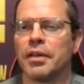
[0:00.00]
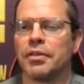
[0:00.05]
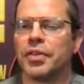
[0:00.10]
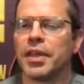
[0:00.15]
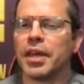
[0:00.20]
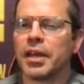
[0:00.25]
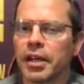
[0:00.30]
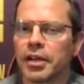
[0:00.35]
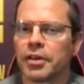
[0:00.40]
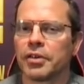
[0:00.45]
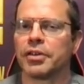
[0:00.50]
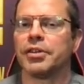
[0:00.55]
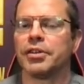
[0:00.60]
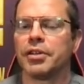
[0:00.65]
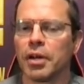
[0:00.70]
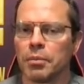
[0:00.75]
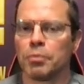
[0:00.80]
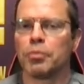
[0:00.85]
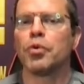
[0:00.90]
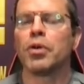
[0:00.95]
I think I could have
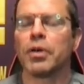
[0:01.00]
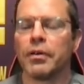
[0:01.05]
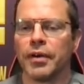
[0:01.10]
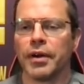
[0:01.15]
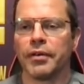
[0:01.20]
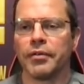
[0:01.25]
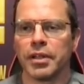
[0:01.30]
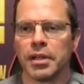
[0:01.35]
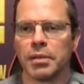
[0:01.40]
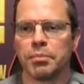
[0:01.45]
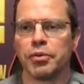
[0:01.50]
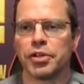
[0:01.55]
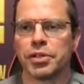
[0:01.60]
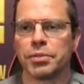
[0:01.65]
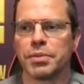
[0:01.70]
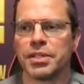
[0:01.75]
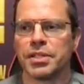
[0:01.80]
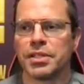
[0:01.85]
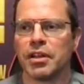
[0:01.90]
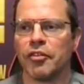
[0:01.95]
done more if I really
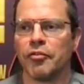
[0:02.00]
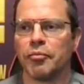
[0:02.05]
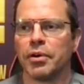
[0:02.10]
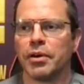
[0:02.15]
pushed myself,